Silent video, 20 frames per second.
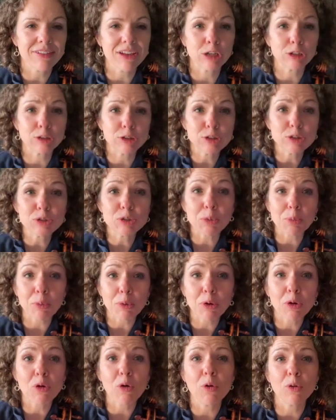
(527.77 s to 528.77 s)
in
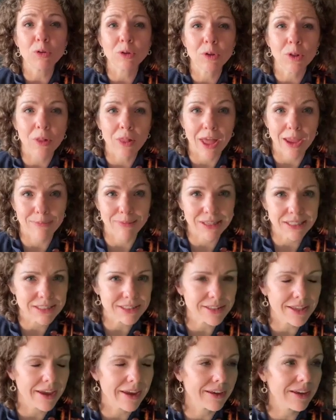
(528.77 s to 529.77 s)
super cold
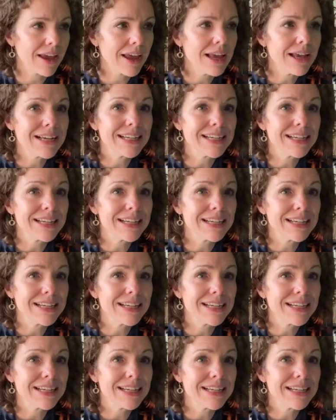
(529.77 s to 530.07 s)
climates like